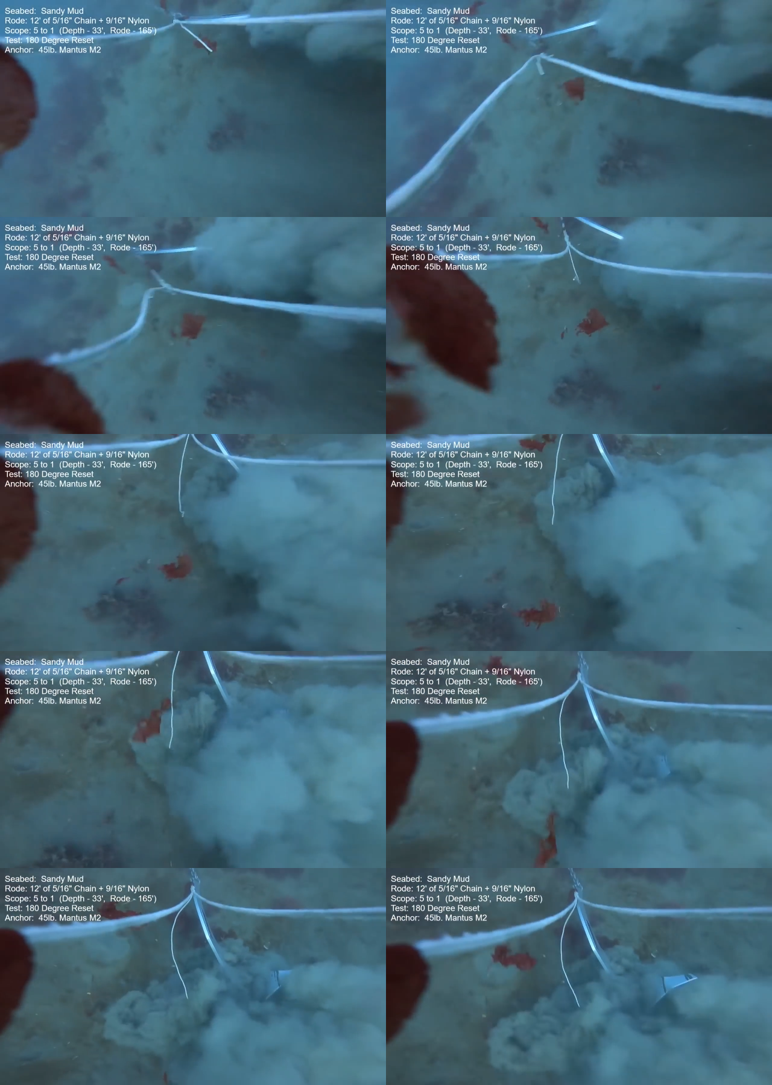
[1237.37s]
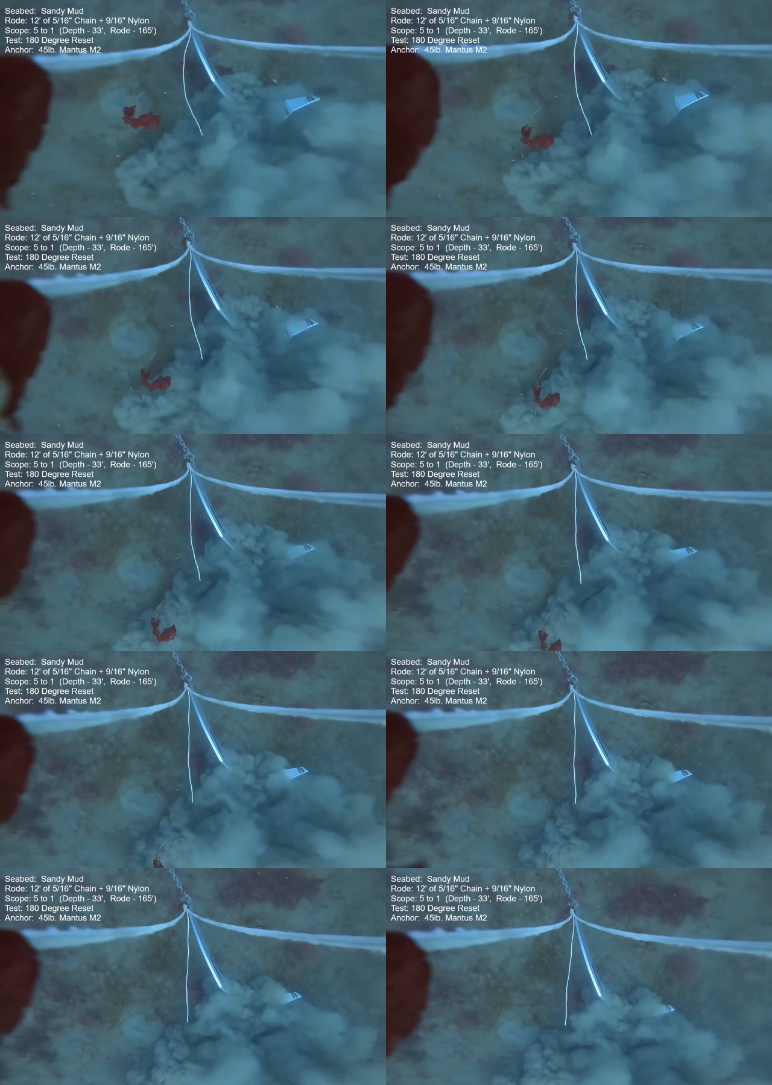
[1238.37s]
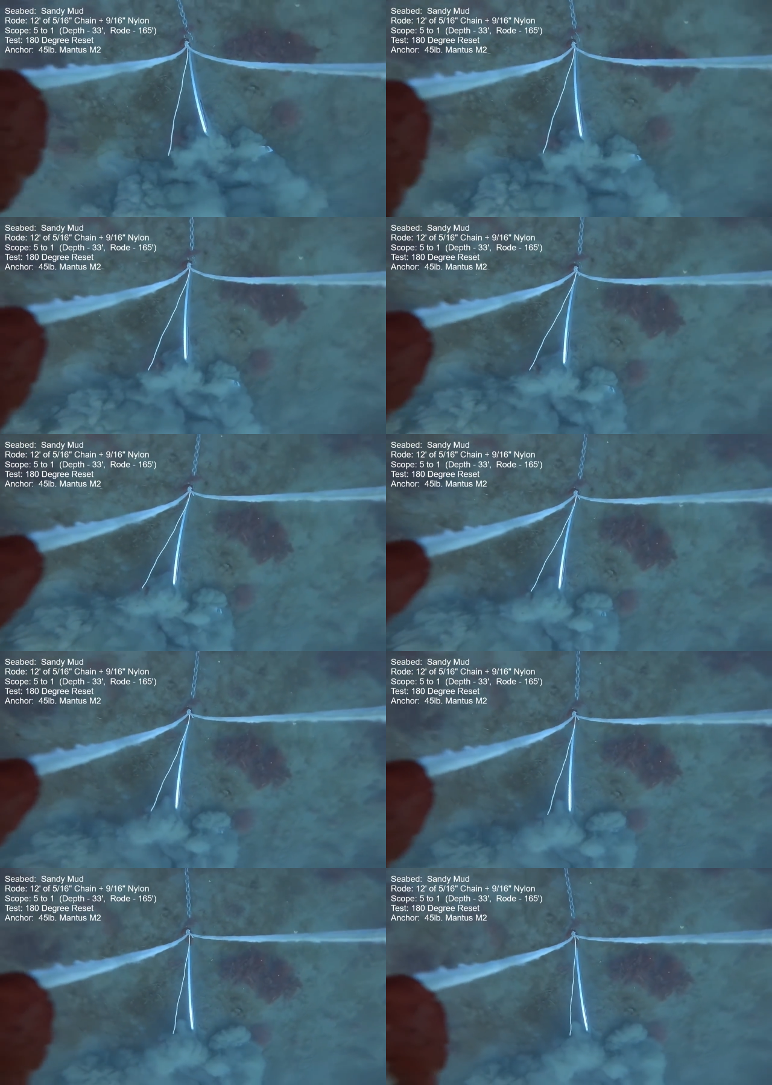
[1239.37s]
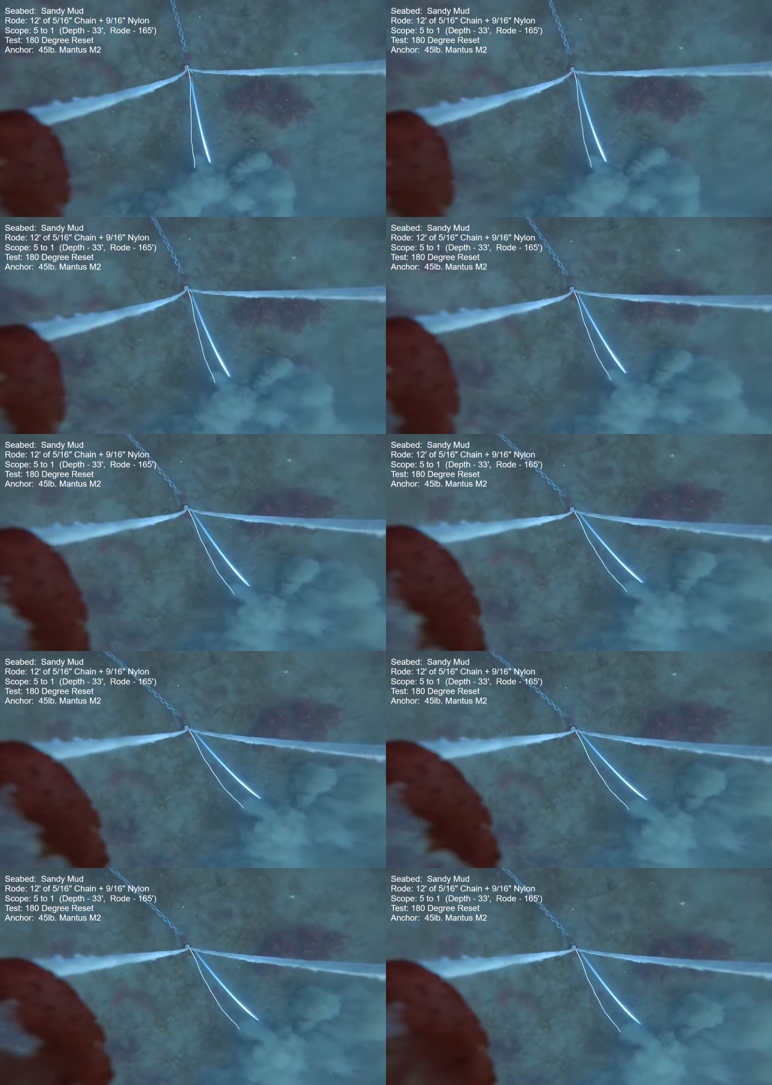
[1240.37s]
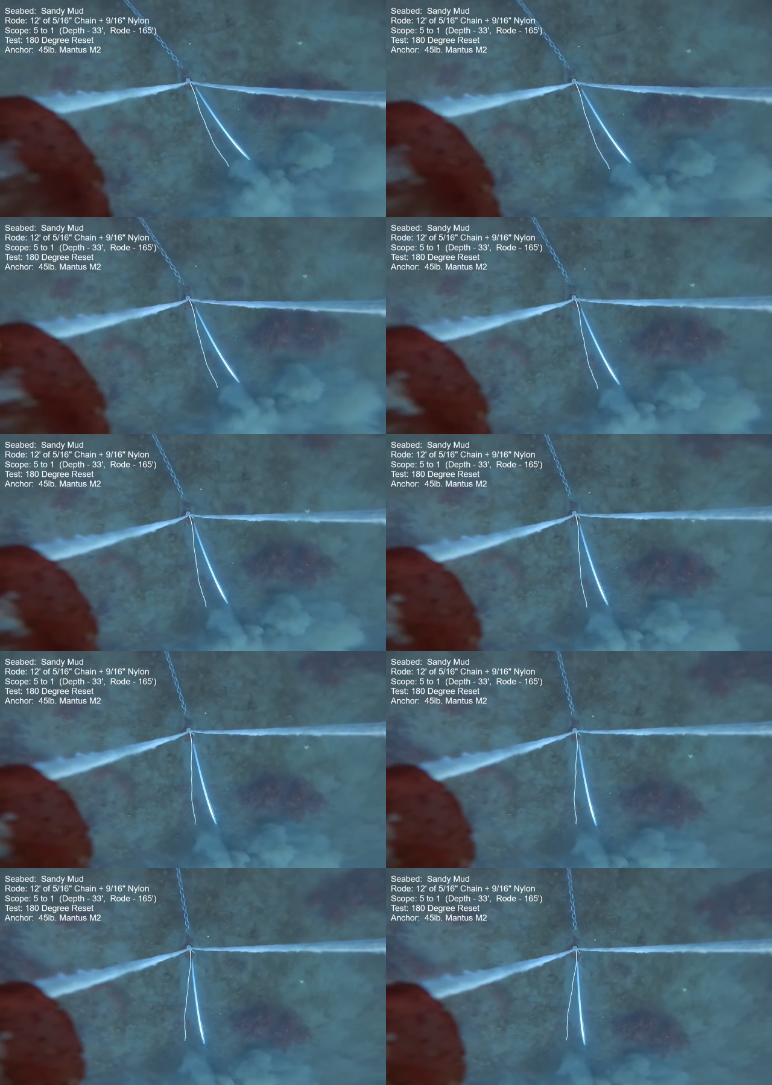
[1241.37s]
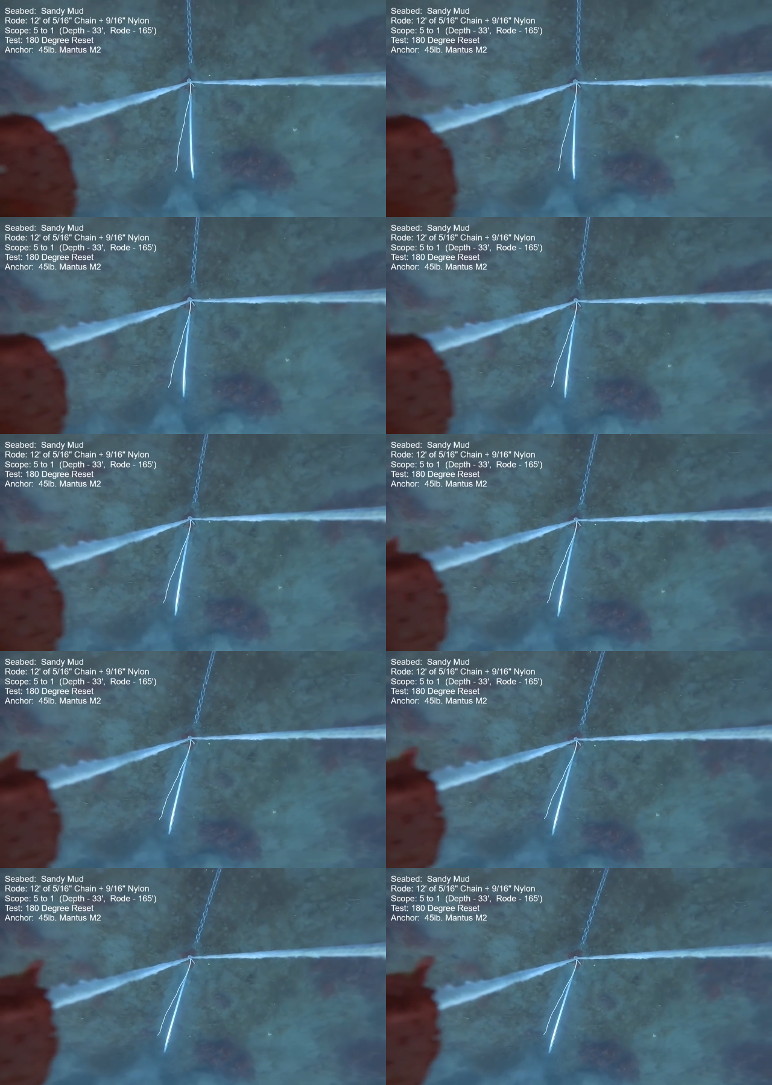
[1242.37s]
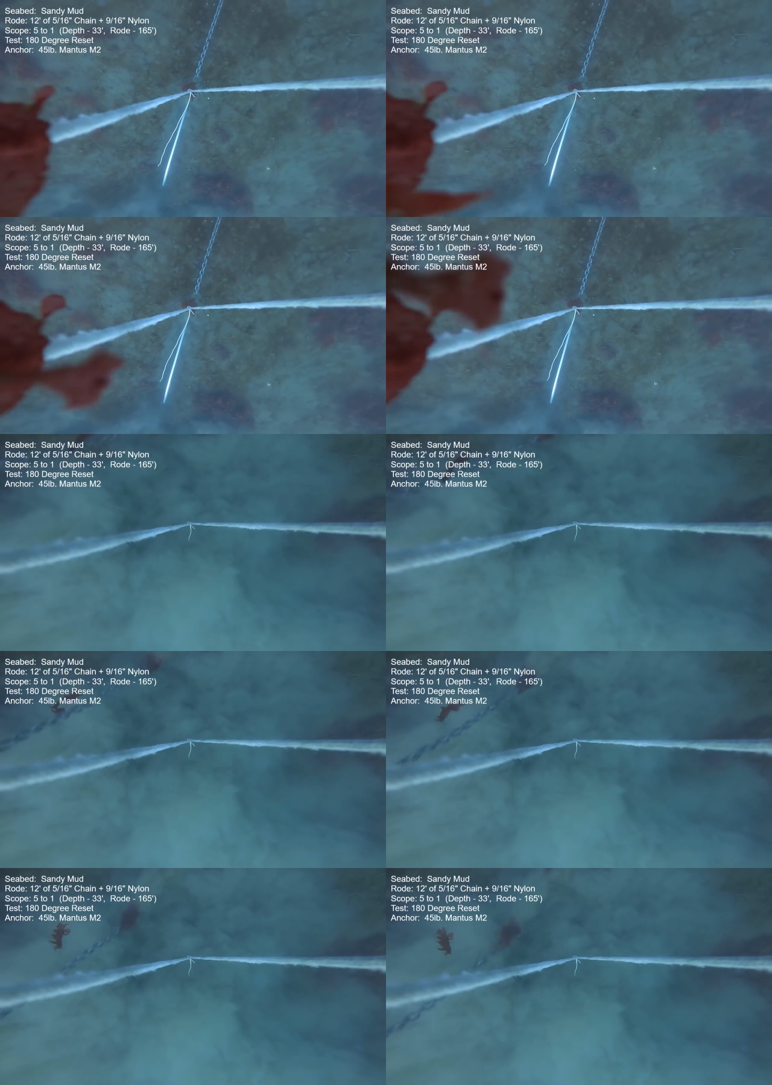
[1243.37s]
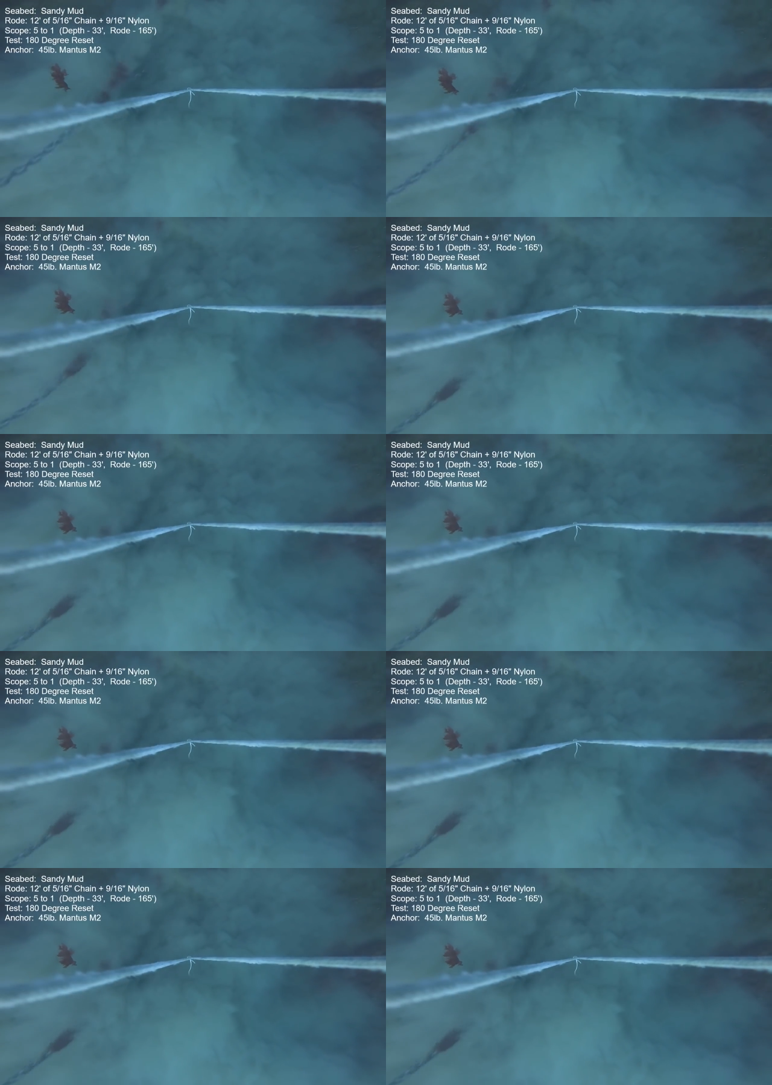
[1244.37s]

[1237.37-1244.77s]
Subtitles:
(no speaker visible)